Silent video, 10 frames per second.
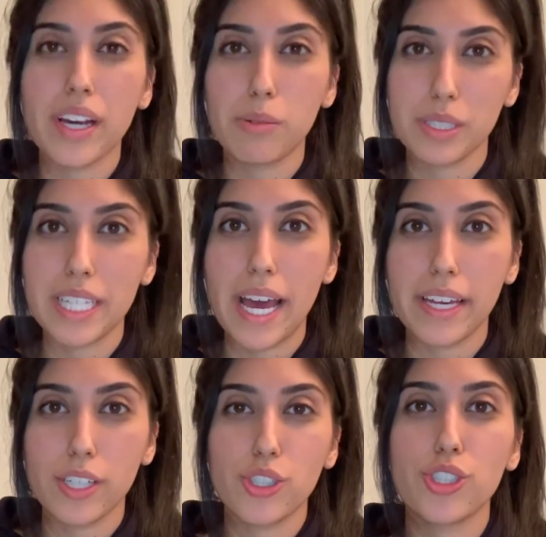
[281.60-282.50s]
I will
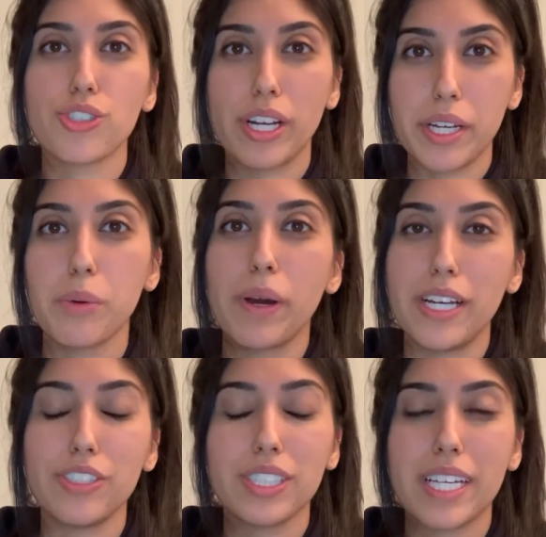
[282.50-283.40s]
say is straight
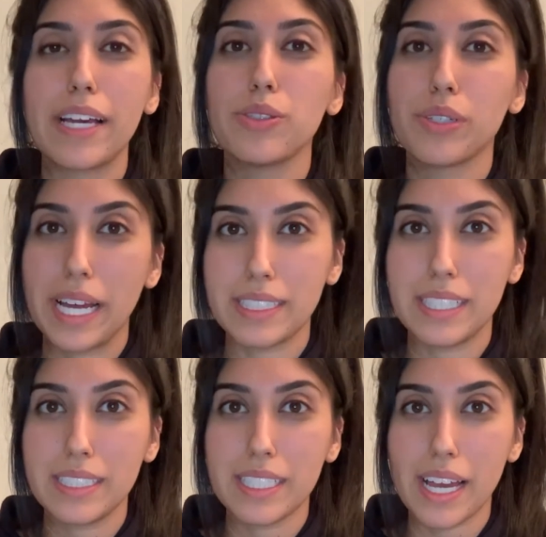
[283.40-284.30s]
away, just get your guest
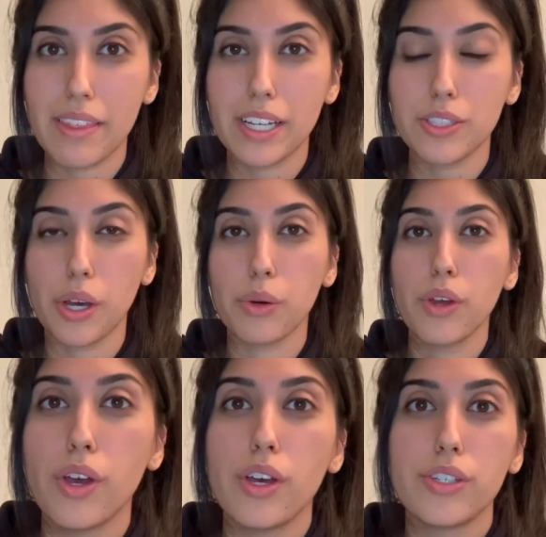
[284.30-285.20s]
list together. So,
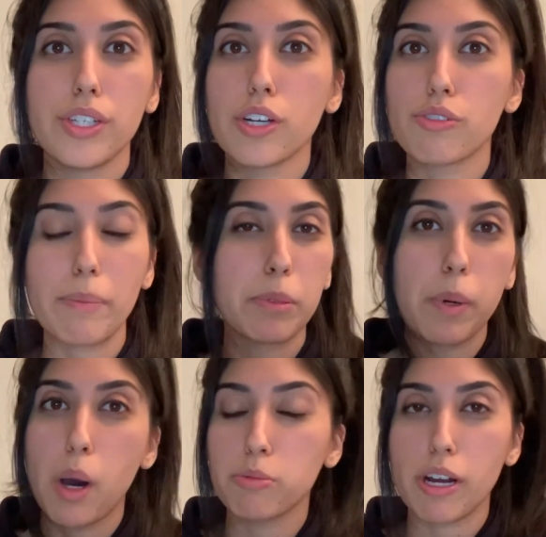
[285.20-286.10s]
you know, grab your
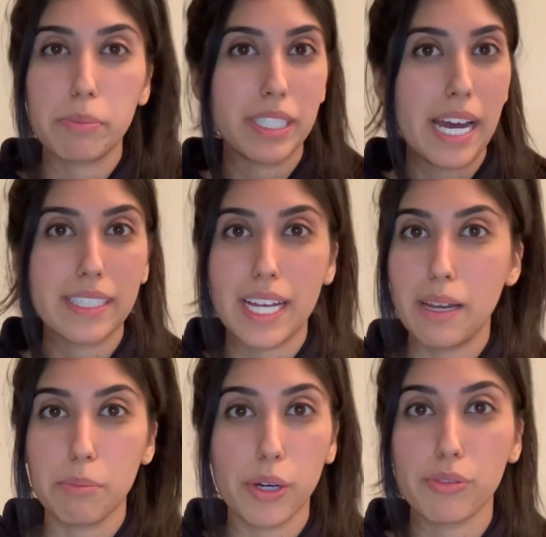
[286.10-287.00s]
mom, grab your dad, tell
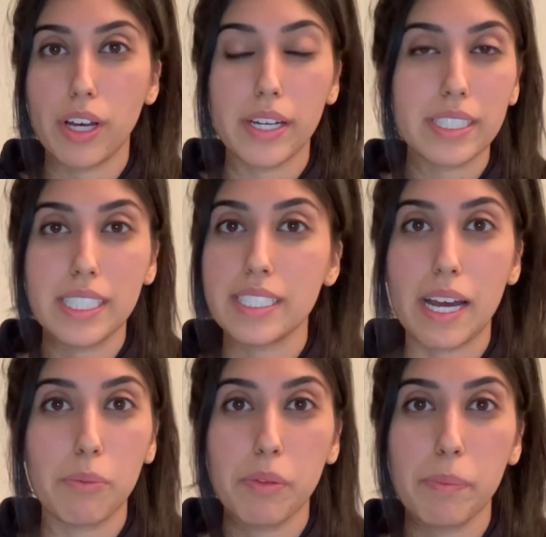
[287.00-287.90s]
them both, like, sit
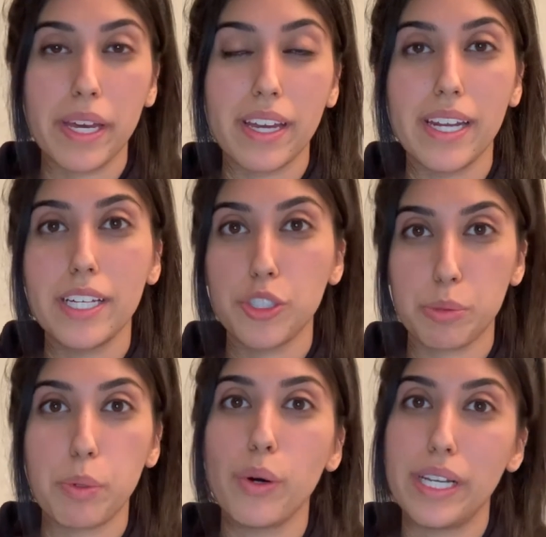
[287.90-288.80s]
down with me and let's
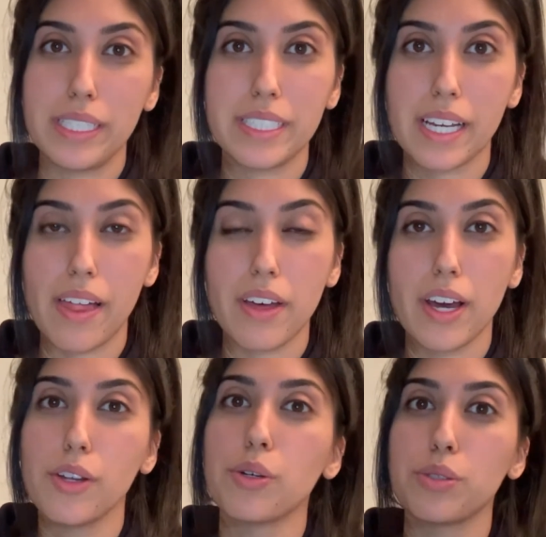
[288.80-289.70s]
just put a list together.
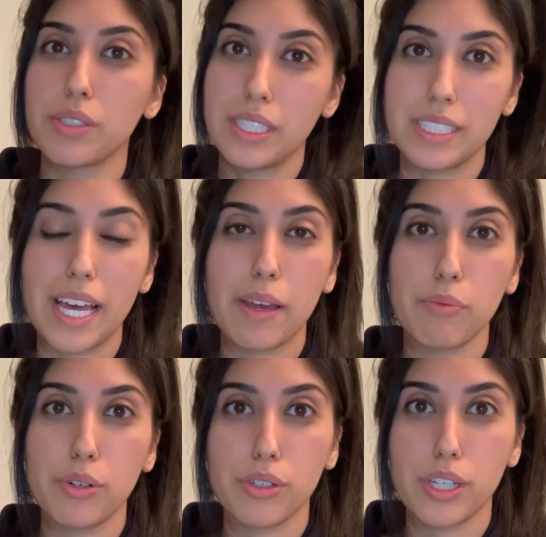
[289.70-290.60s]
And also the same
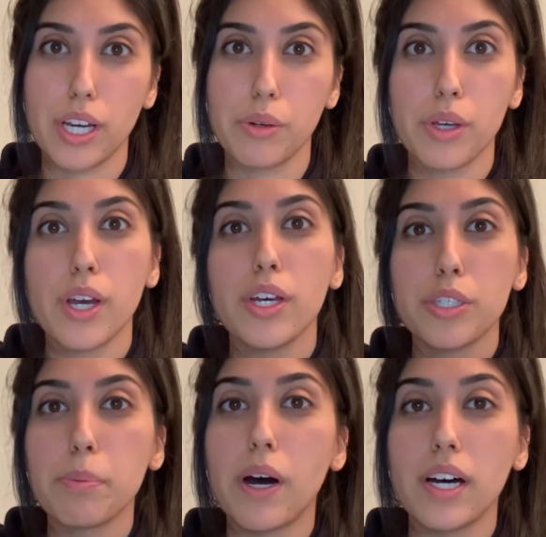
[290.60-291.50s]
for, you know,
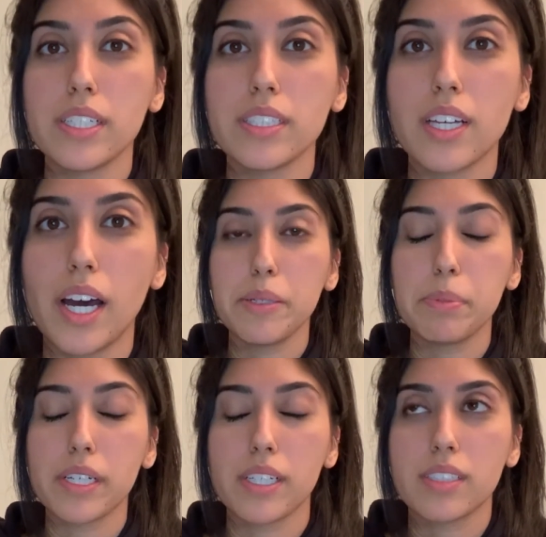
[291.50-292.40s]
your partner's side,
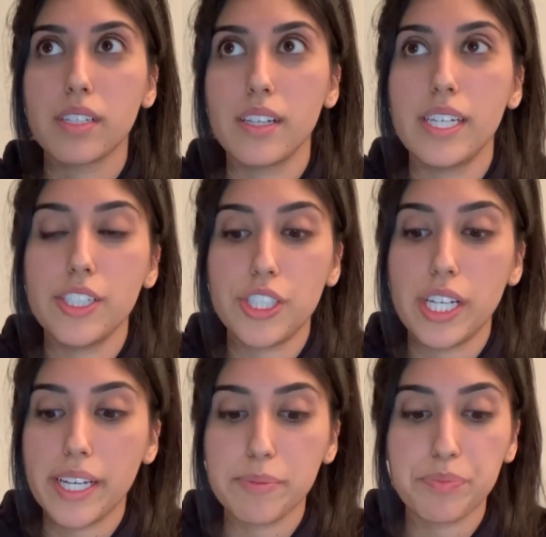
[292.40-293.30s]
because
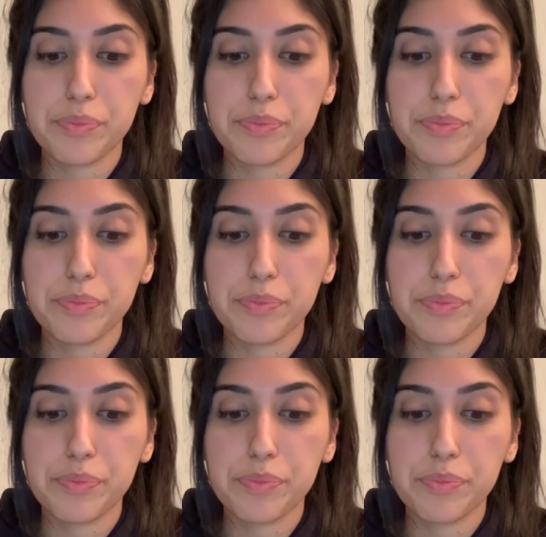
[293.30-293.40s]
literally,